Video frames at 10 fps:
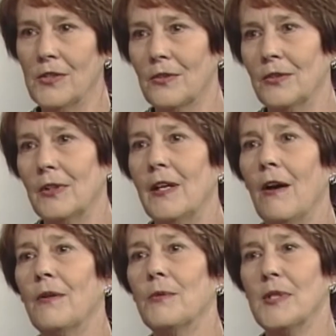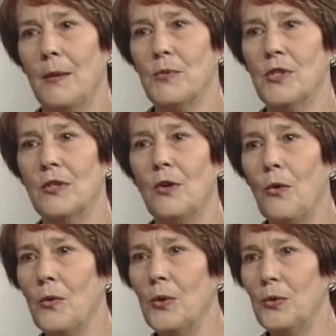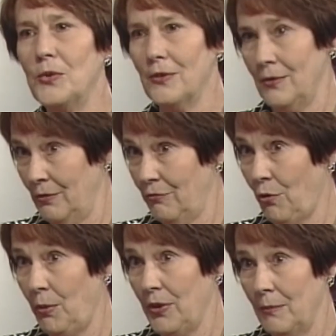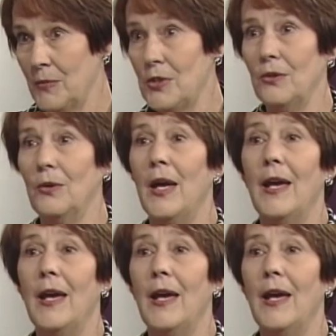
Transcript: Certainly our reception know who to forward them to.